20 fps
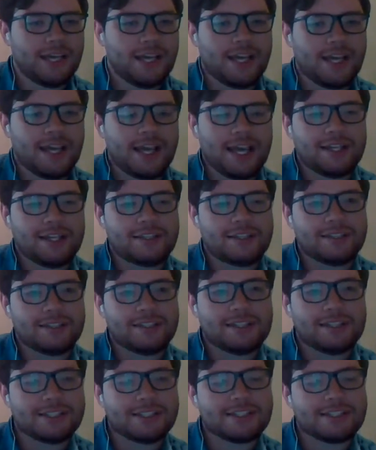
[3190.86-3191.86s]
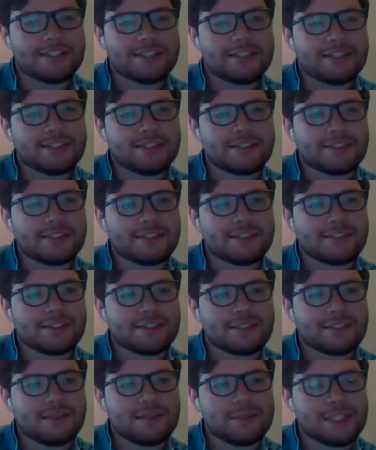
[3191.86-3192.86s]
And this is
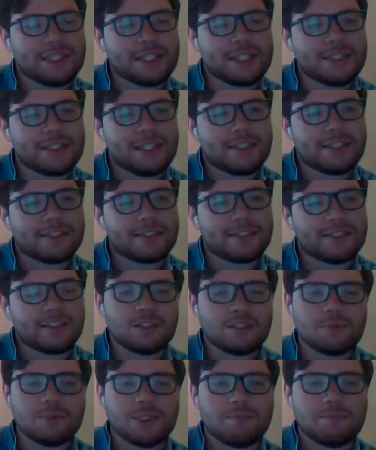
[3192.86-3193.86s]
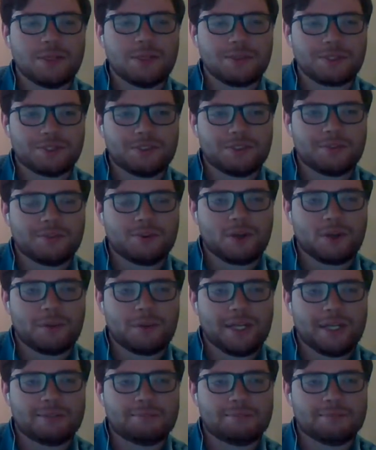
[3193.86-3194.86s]
something that's a little bit emotional for
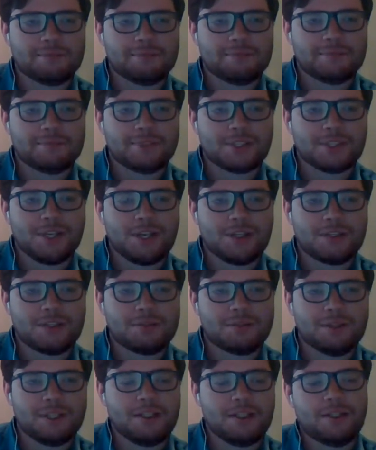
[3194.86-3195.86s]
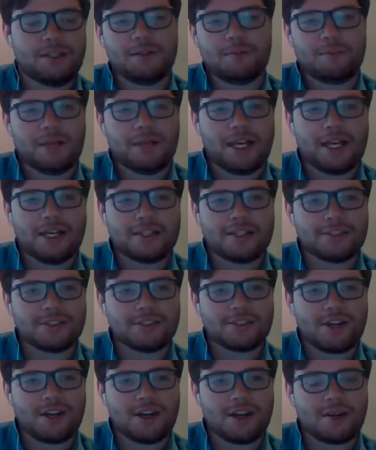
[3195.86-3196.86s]
me. So my eyes are
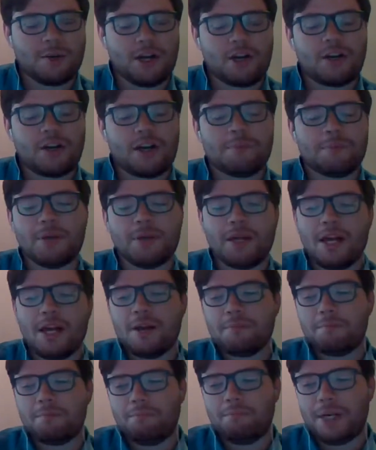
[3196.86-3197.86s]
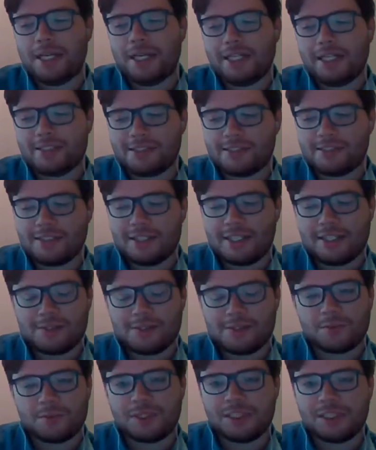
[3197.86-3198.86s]
starting to water up. But
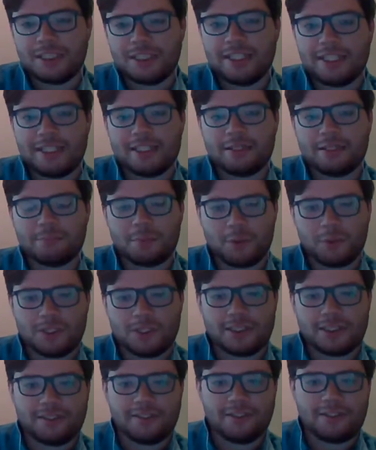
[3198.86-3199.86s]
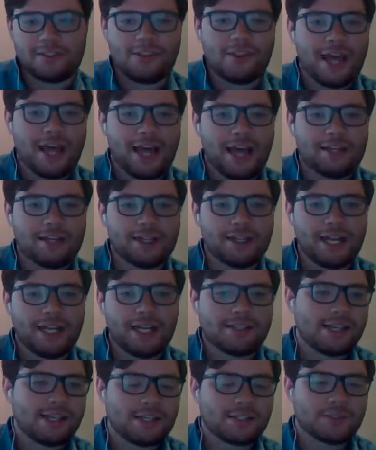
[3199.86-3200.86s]
it's really important that
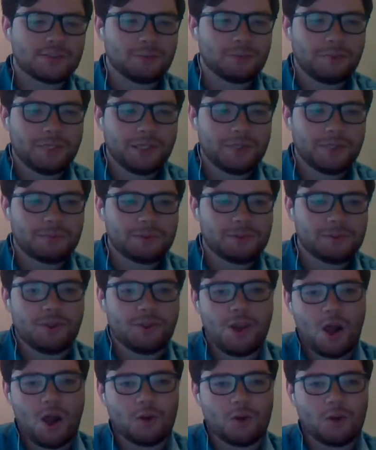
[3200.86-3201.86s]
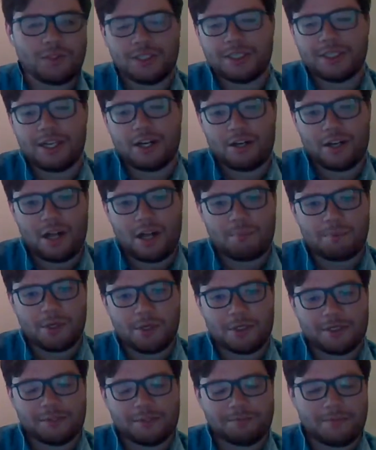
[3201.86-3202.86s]
asexual people know that they are not
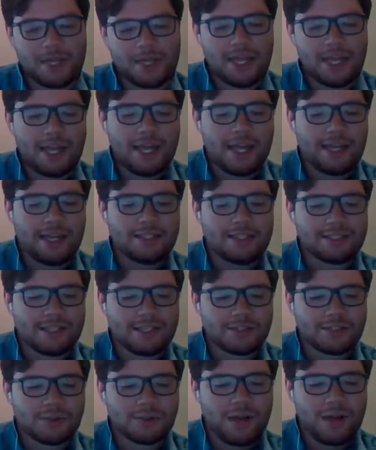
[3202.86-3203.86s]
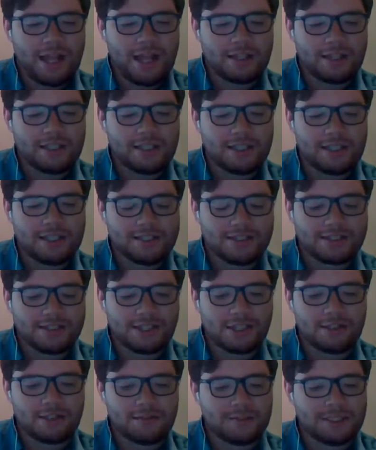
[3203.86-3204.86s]
broken. Asexuality
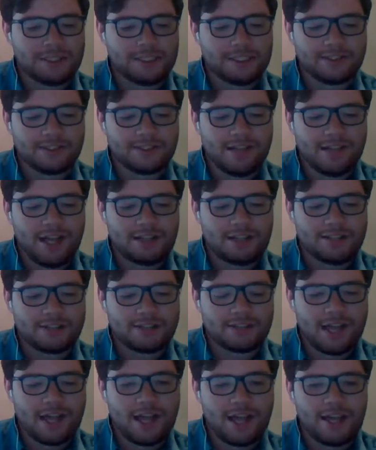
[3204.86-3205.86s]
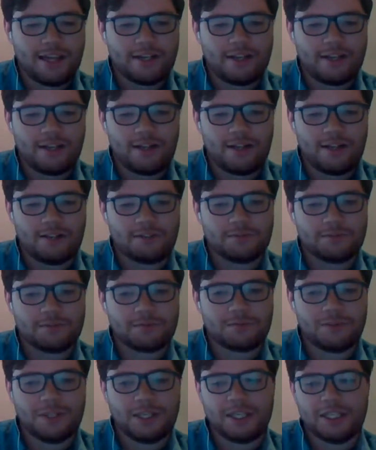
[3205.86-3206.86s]
itself is not a sign
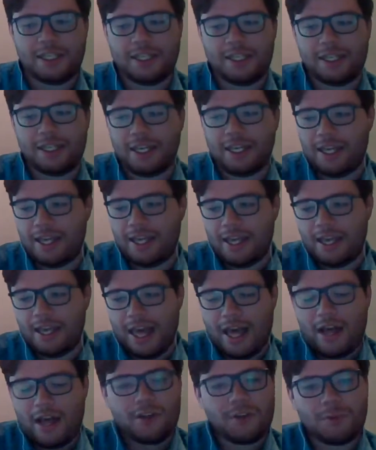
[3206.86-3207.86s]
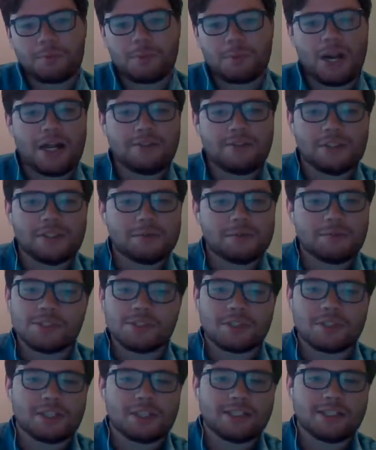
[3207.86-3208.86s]
of any health problems
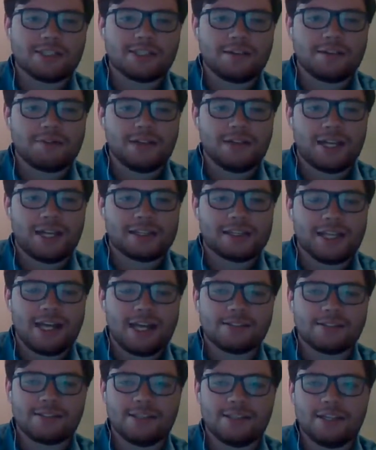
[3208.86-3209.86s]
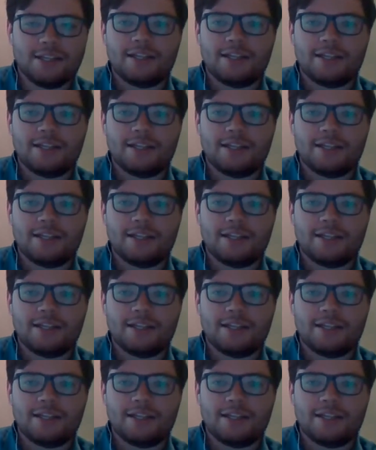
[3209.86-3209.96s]
or any stuff like that.